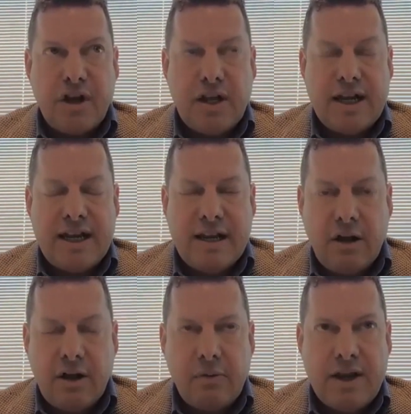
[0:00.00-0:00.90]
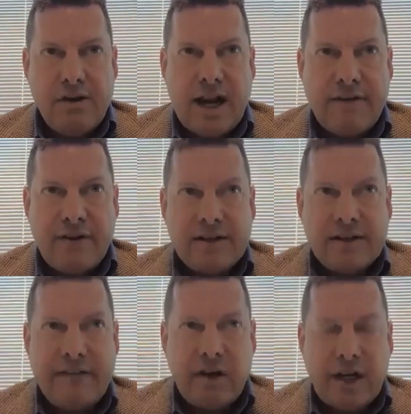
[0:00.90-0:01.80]
The only way you can have
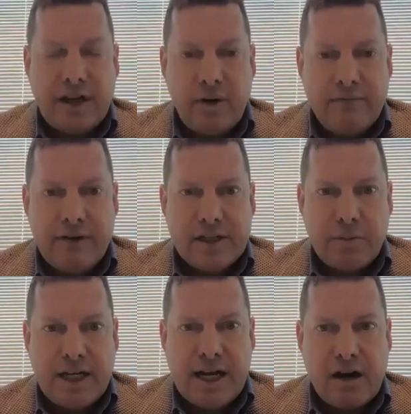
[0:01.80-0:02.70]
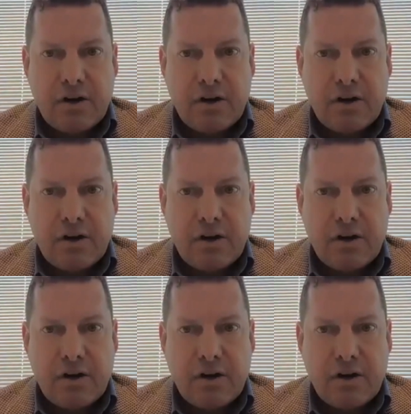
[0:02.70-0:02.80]
is kind of a liquid investment in